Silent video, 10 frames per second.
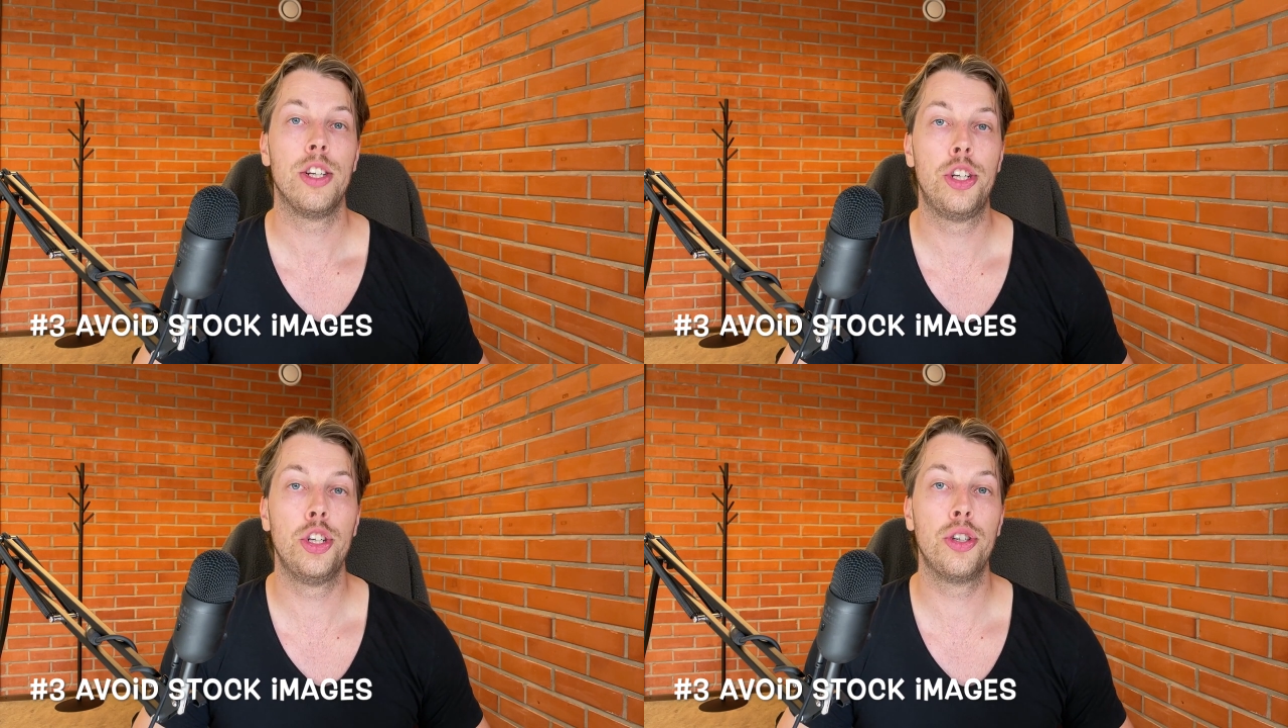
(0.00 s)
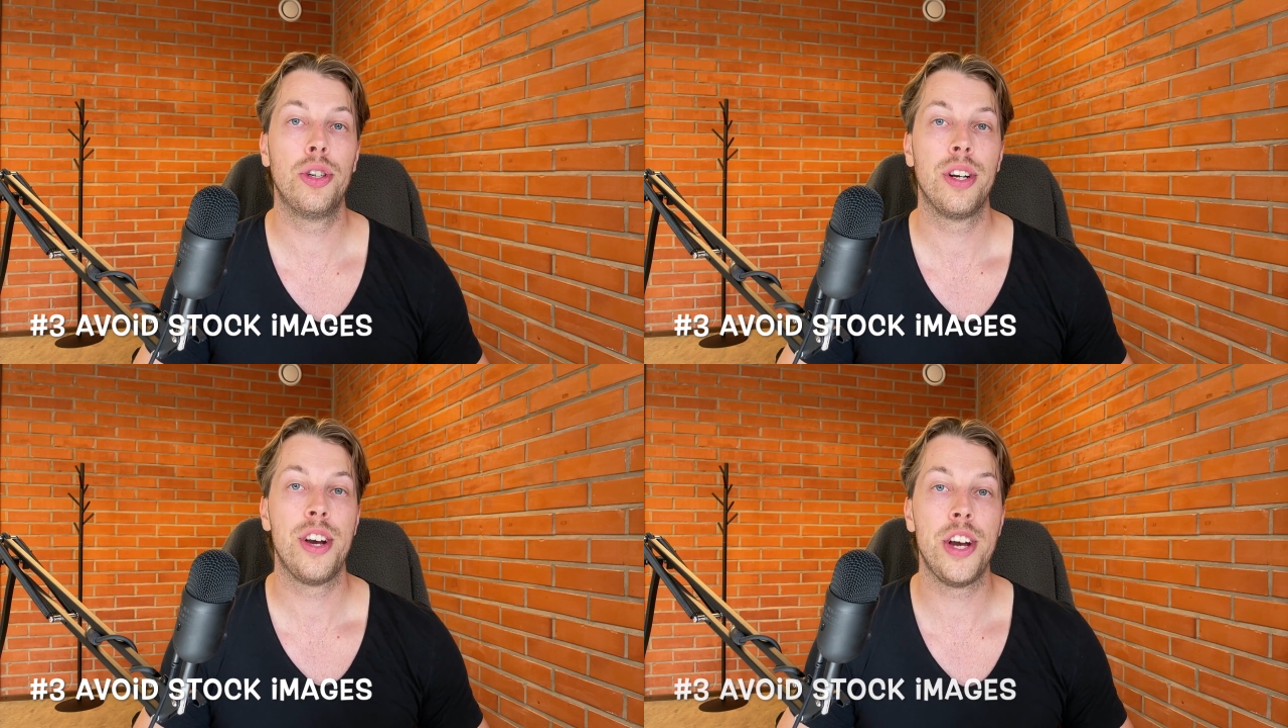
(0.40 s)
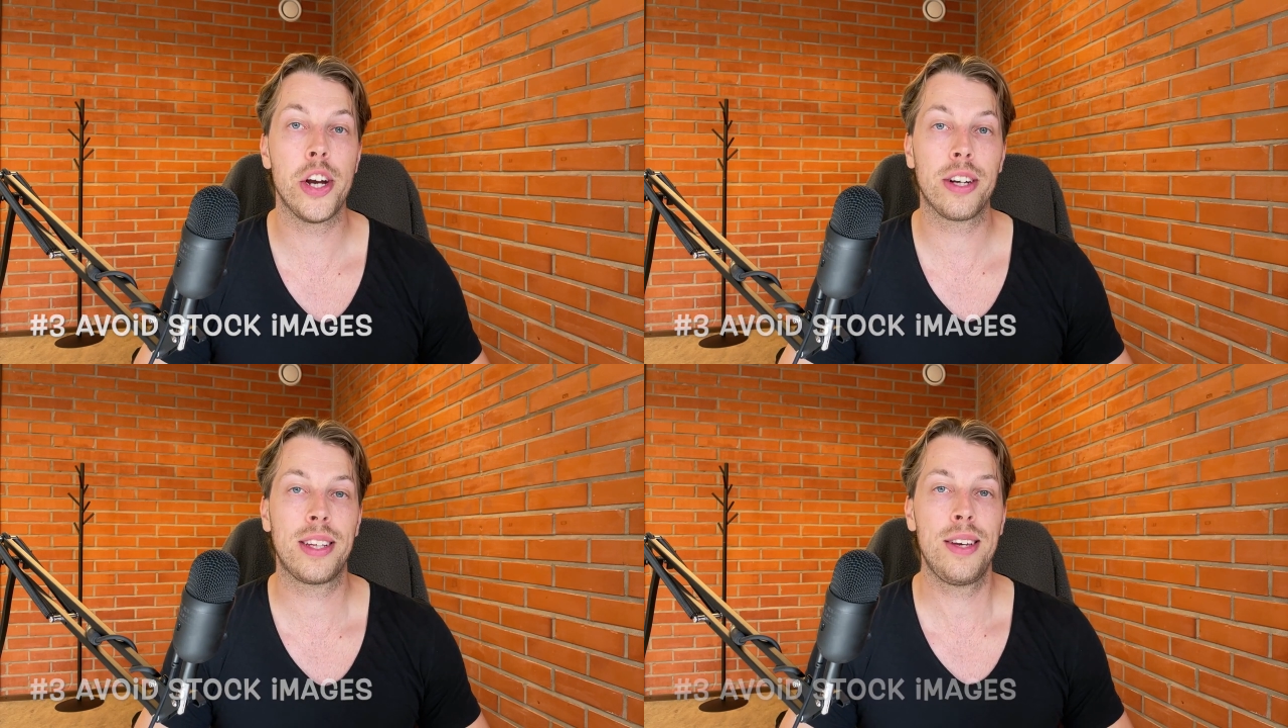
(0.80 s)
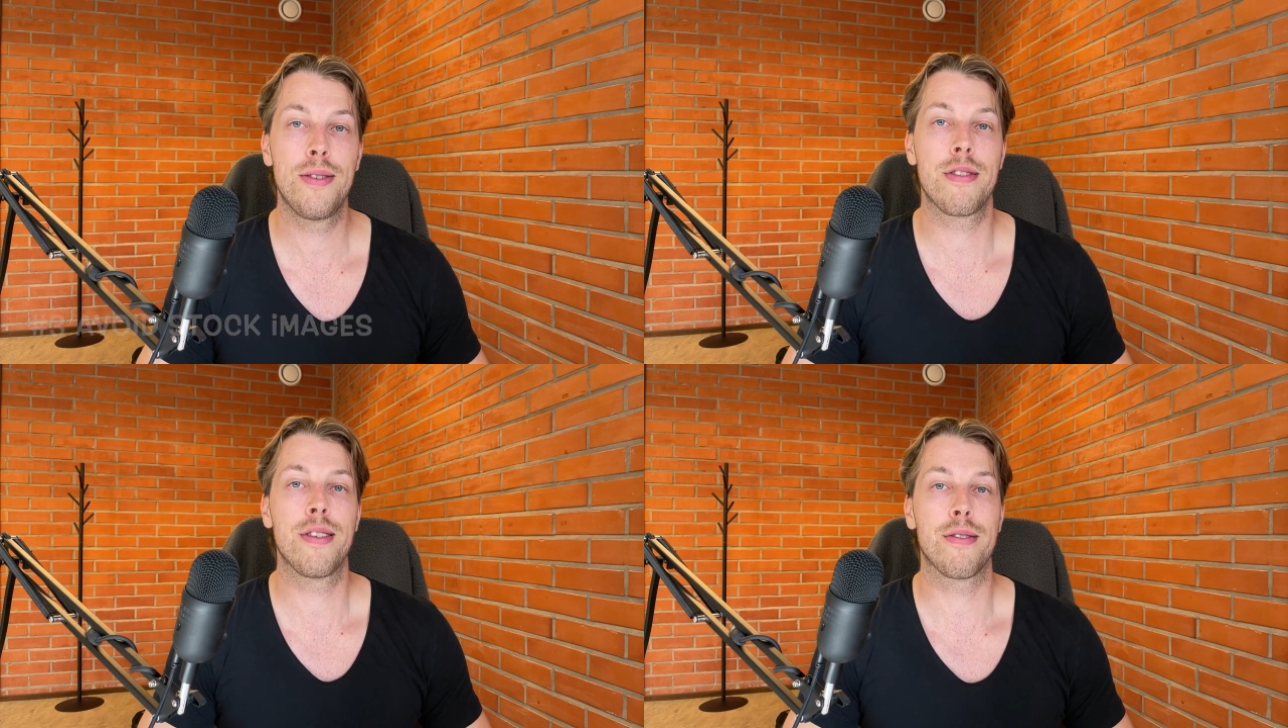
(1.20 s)
do not
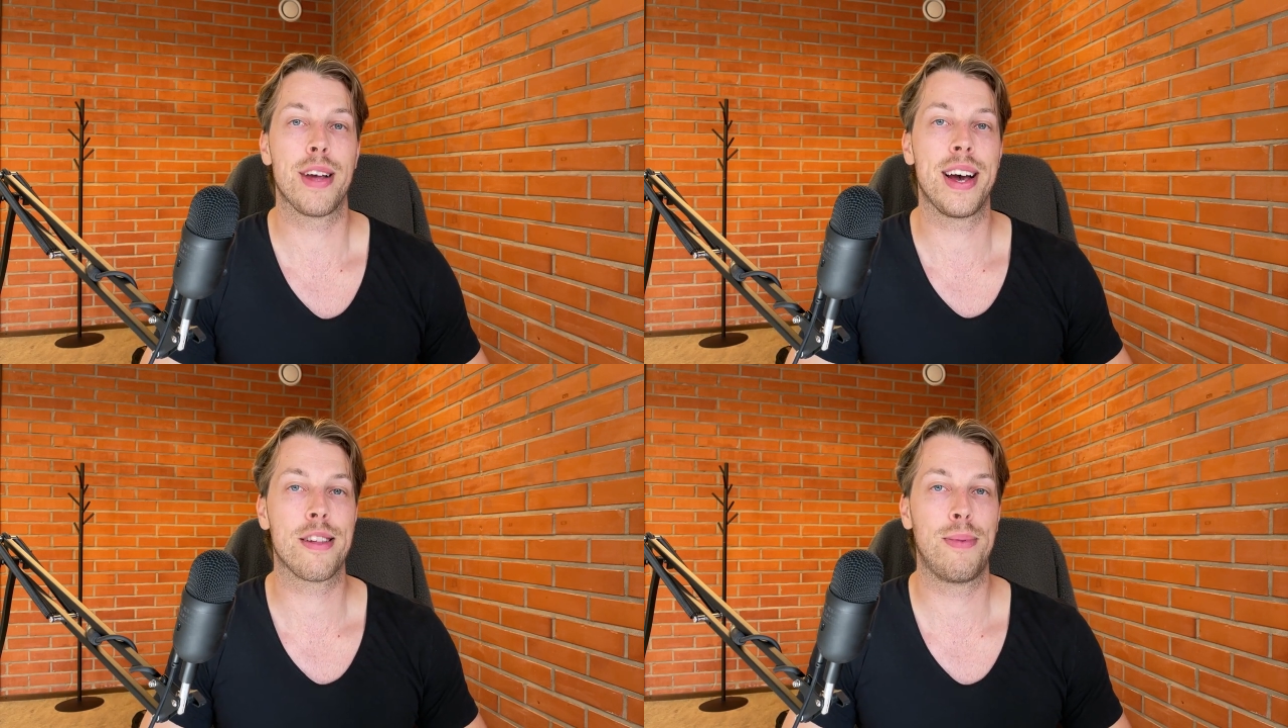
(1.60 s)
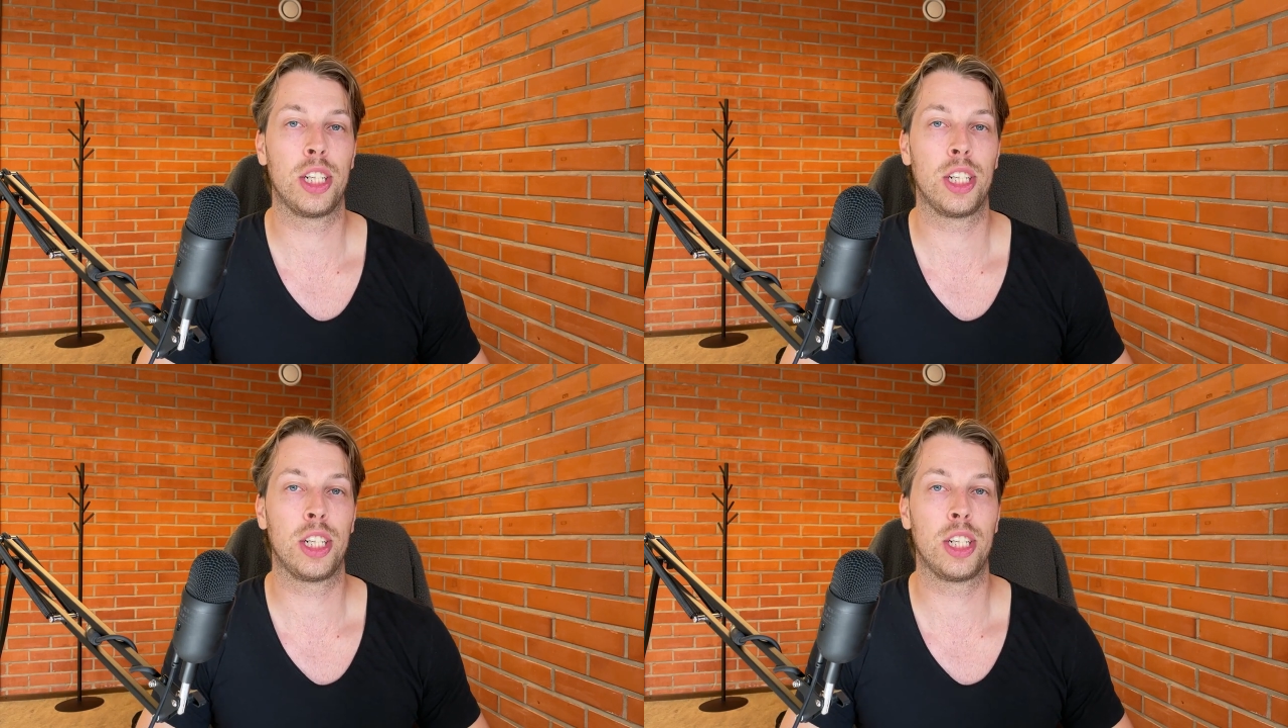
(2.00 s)
use those unsplash